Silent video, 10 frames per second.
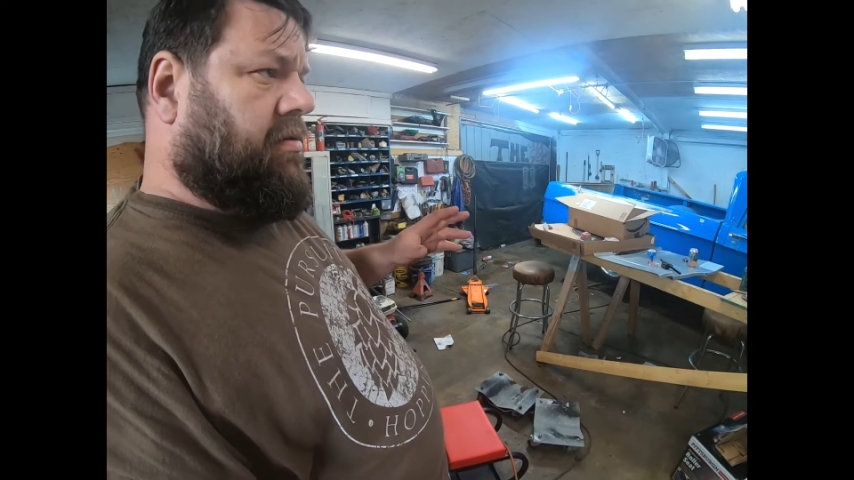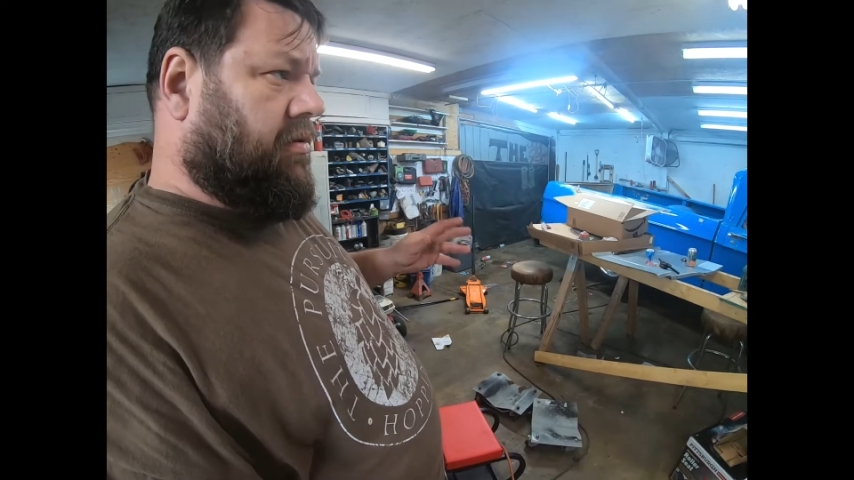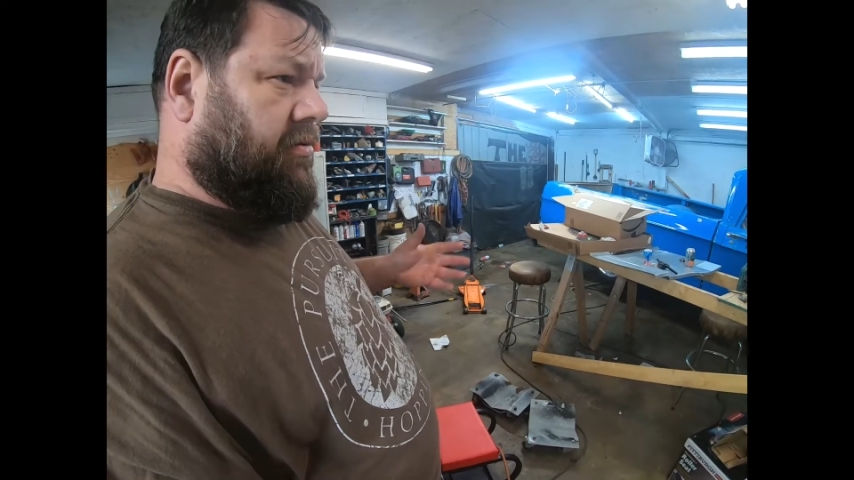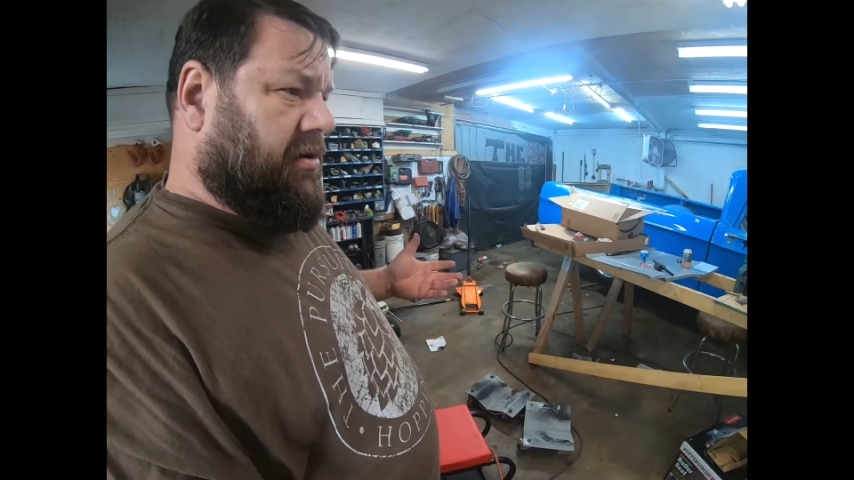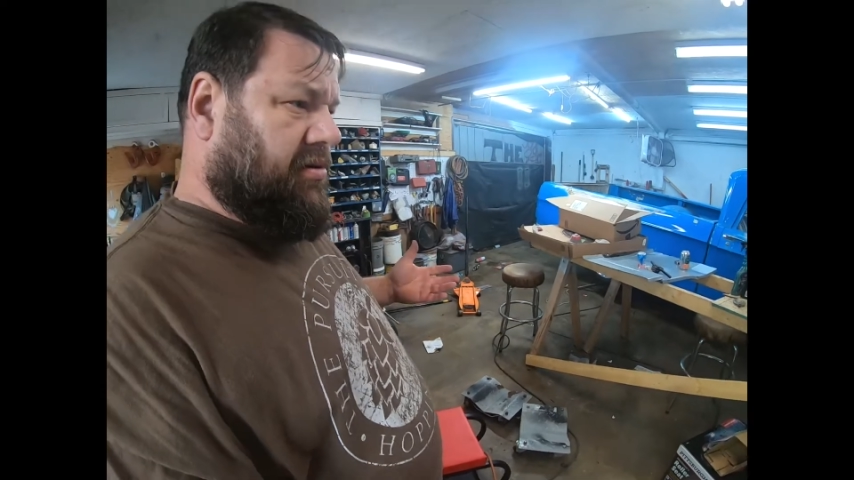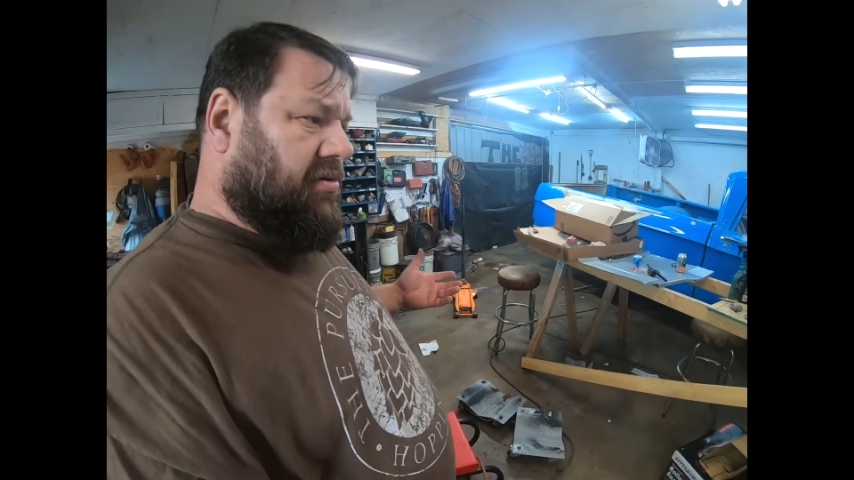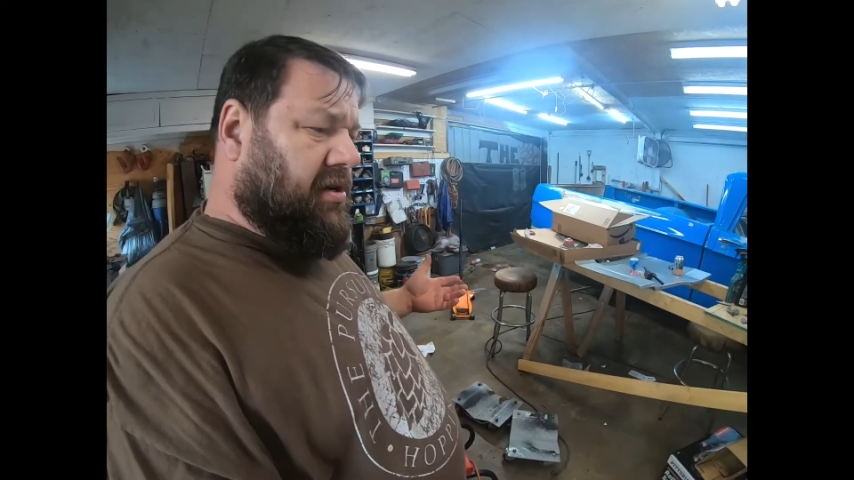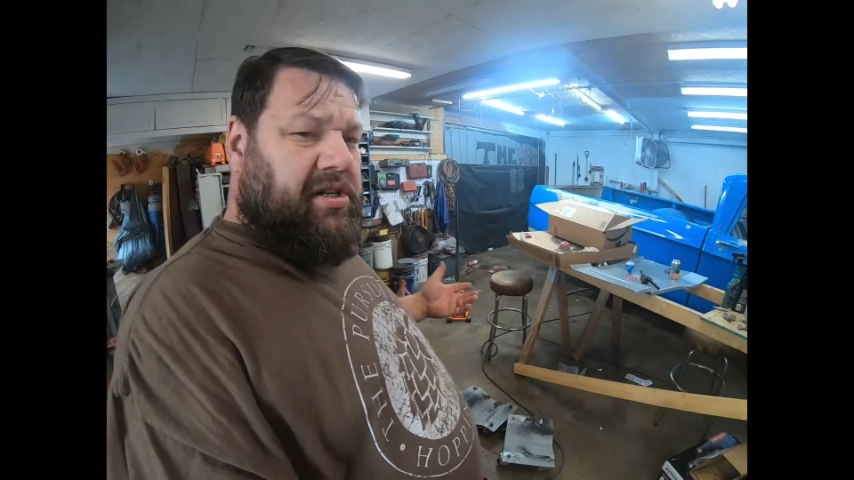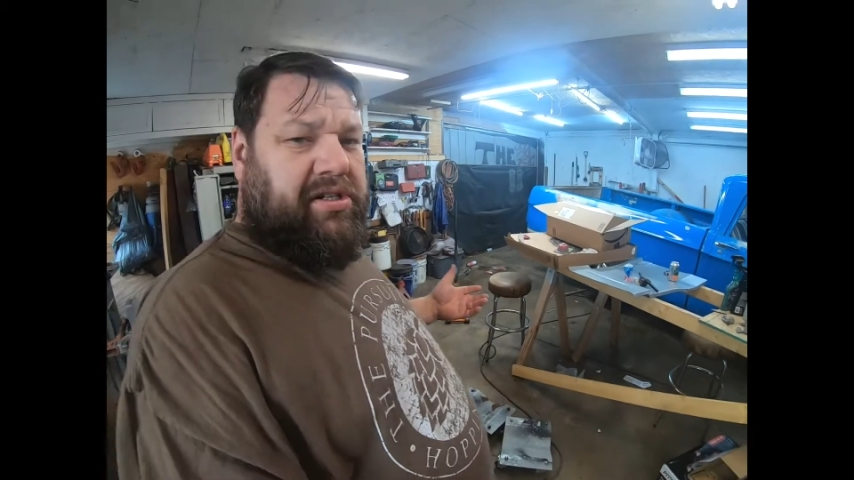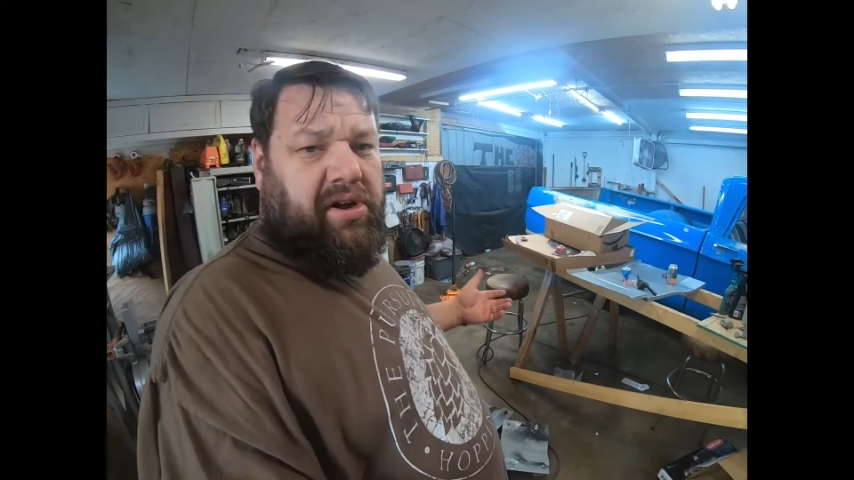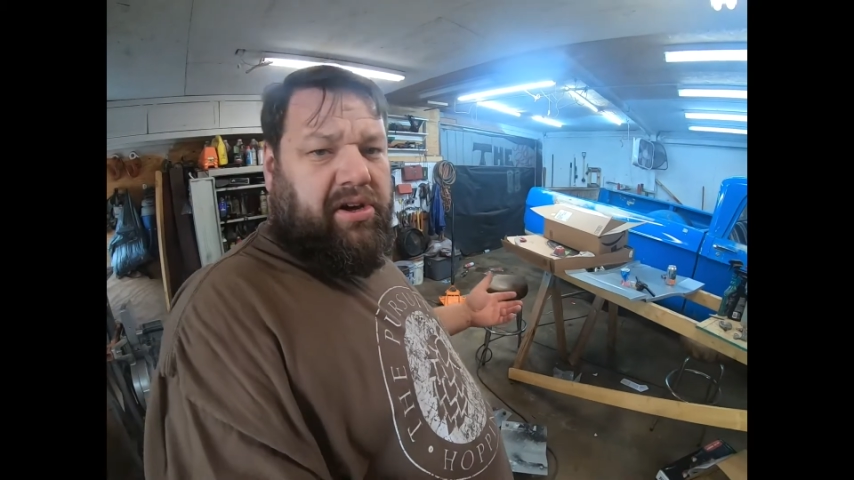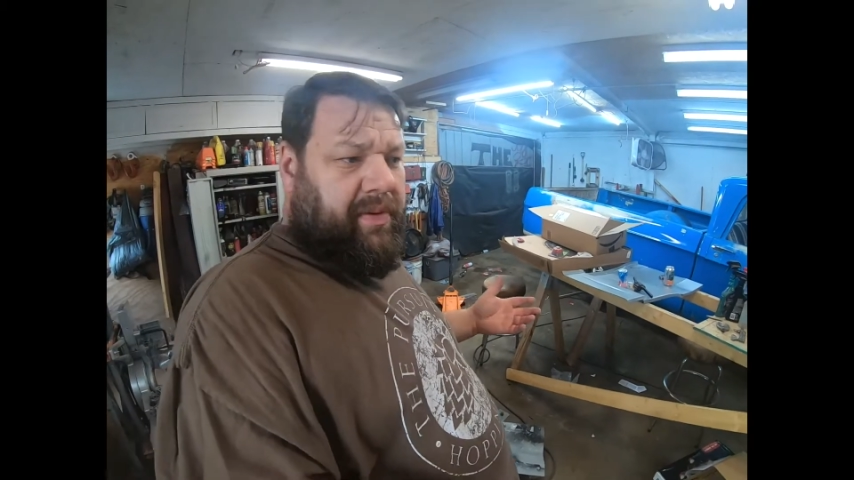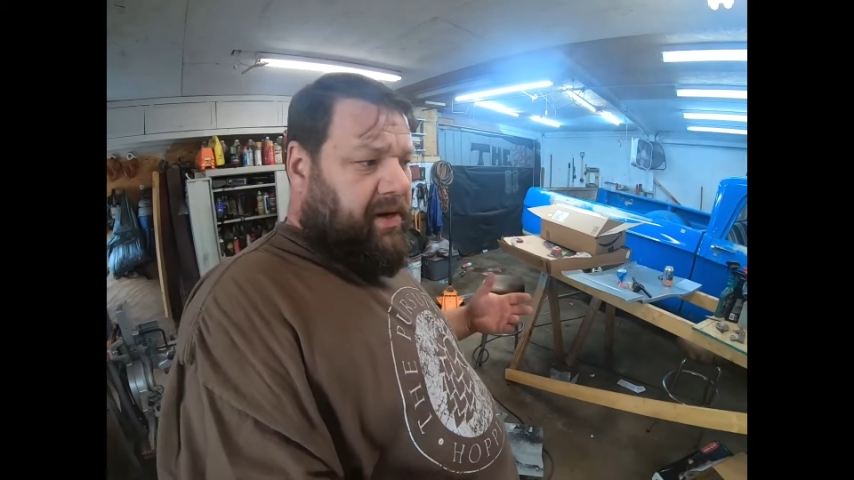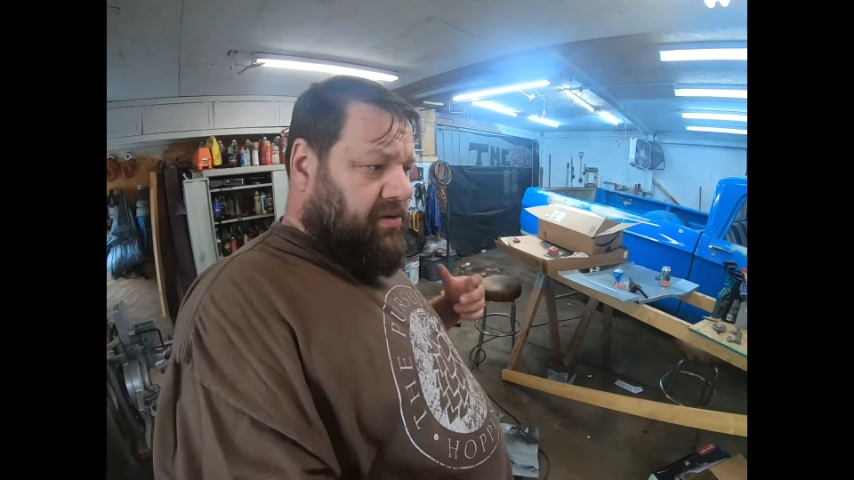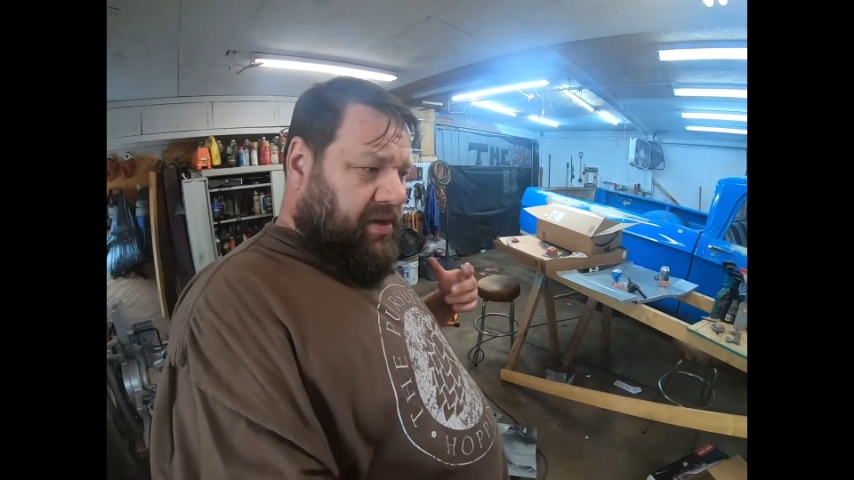the three tools I just talked
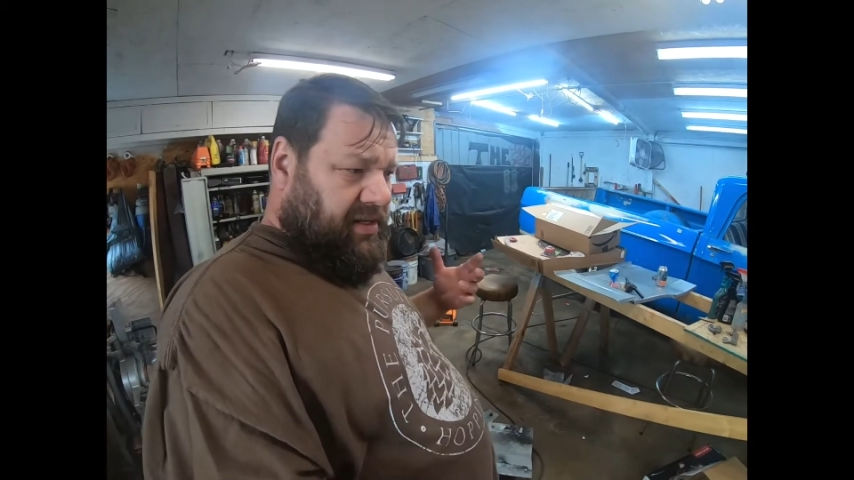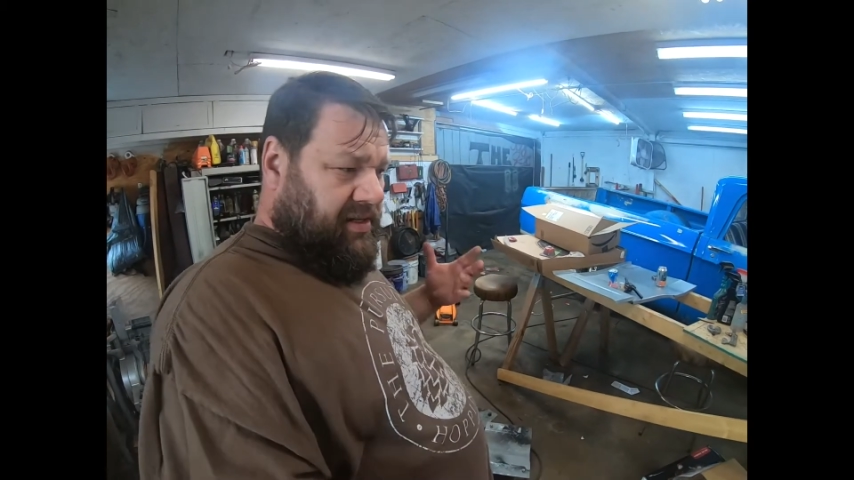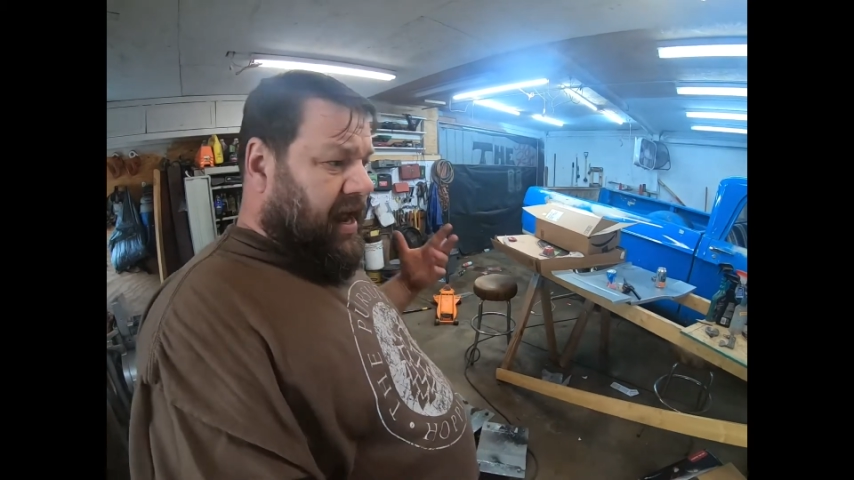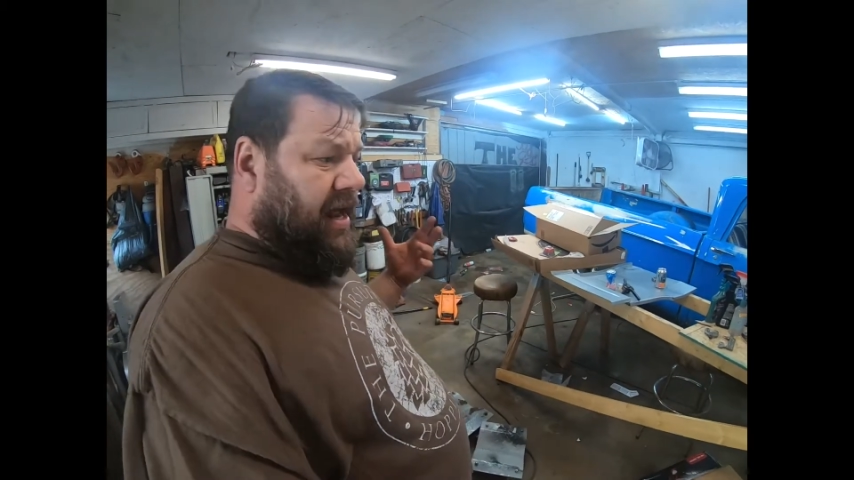about are things that I